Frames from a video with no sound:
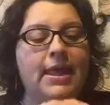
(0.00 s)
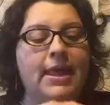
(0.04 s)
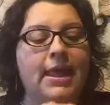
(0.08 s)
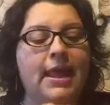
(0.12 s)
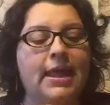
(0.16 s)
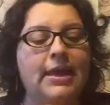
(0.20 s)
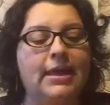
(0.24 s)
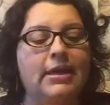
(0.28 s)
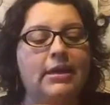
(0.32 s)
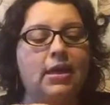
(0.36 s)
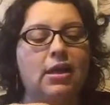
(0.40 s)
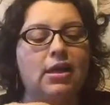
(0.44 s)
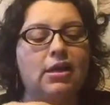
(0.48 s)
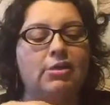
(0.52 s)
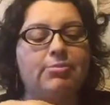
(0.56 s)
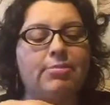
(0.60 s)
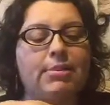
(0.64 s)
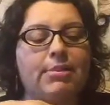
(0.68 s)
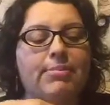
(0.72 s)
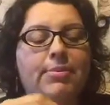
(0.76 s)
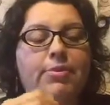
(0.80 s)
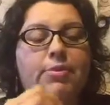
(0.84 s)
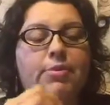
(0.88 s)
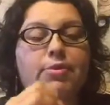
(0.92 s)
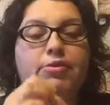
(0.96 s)
And a lot of
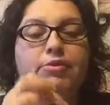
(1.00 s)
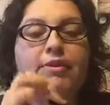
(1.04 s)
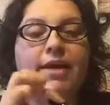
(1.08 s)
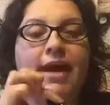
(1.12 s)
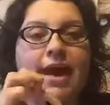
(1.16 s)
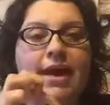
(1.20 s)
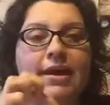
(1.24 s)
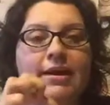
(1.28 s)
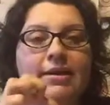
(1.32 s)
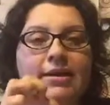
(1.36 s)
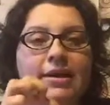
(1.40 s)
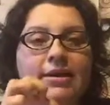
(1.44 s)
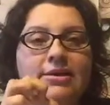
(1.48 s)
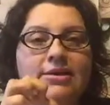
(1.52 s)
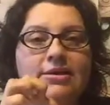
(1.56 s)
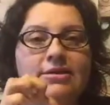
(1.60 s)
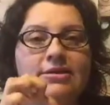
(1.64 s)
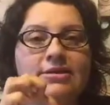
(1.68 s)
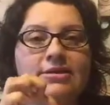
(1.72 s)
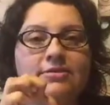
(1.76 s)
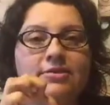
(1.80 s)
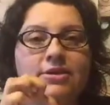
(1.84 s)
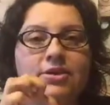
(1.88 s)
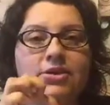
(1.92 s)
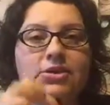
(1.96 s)
people who've had
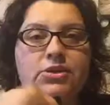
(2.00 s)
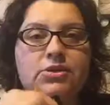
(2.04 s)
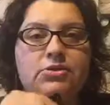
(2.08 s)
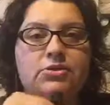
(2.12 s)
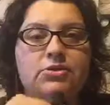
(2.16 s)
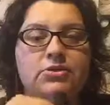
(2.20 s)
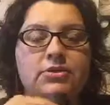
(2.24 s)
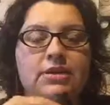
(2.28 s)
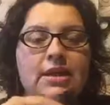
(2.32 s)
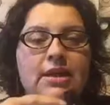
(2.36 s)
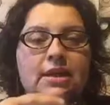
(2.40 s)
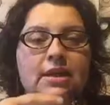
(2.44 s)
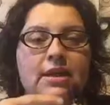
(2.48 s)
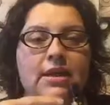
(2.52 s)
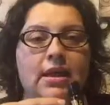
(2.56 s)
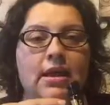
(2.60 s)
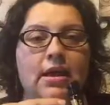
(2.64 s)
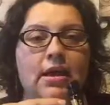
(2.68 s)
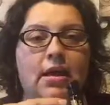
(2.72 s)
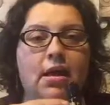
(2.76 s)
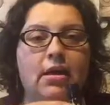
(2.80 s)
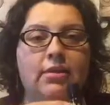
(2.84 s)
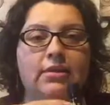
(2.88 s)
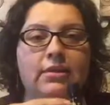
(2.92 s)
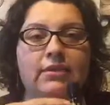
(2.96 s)
digestive issues,
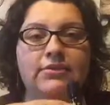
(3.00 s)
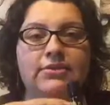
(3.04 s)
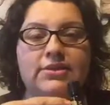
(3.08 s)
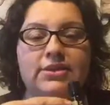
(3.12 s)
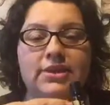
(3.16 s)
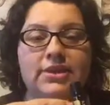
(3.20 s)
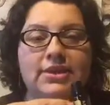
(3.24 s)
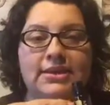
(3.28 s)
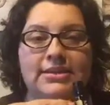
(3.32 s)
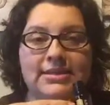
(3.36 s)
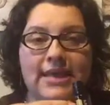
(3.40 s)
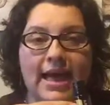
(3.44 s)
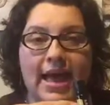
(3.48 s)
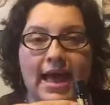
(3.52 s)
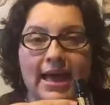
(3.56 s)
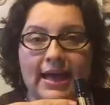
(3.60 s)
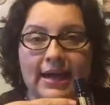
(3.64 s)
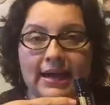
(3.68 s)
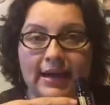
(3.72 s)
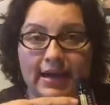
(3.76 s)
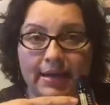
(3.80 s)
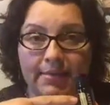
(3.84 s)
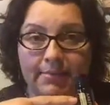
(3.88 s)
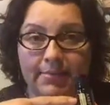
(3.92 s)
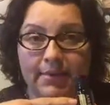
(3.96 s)
all they've done is add
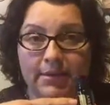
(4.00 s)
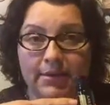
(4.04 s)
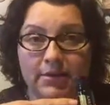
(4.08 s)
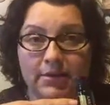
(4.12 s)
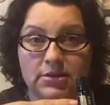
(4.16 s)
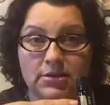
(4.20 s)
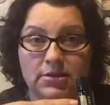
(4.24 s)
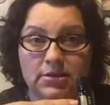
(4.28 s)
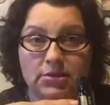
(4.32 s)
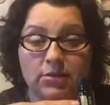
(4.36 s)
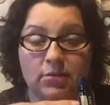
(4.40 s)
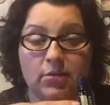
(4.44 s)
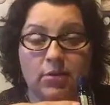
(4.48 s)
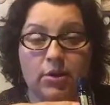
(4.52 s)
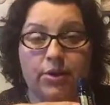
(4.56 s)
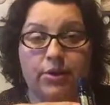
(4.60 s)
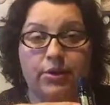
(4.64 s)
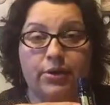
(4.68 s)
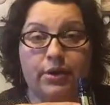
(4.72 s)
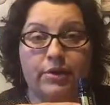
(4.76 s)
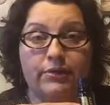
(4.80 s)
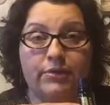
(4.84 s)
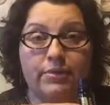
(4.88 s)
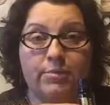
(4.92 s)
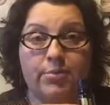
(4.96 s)
lemon to their water
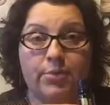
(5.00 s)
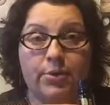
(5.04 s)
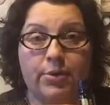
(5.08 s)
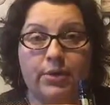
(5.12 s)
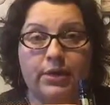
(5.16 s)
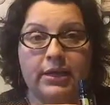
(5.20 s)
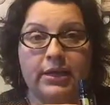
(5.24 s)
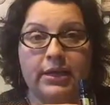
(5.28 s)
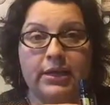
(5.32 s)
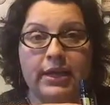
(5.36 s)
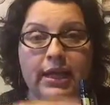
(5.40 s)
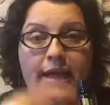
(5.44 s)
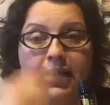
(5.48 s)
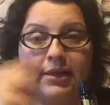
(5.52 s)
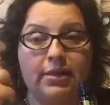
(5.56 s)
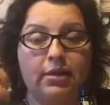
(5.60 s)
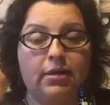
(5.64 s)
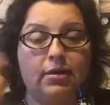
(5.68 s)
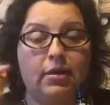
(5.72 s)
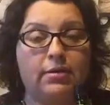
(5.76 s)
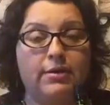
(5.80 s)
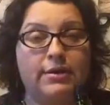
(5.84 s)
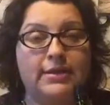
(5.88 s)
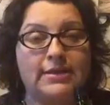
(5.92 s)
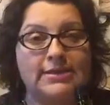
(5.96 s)
every morning, and they're
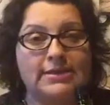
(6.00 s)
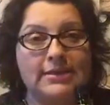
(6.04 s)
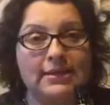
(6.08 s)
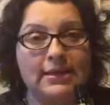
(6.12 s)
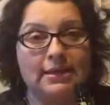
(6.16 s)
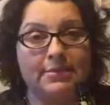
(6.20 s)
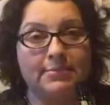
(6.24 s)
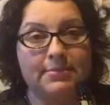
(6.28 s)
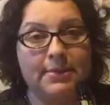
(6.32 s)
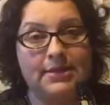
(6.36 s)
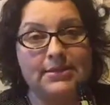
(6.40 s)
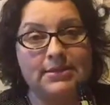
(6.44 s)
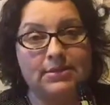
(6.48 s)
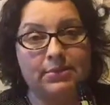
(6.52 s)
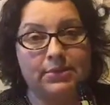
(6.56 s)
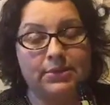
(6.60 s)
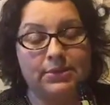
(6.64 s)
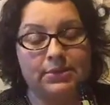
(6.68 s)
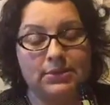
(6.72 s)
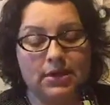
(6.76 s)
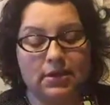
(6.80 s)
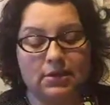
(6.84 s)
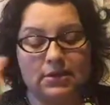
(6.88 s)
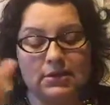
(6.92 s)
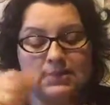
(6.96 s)
already seeing amazing
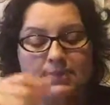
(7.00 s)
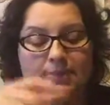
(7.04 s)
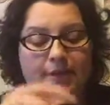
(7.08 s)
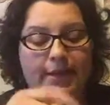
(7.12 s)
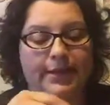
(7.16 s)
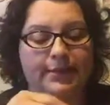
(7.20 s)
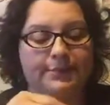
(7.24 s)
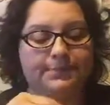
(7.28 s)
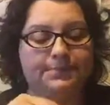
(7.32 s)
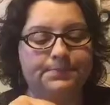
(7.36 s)
results by it.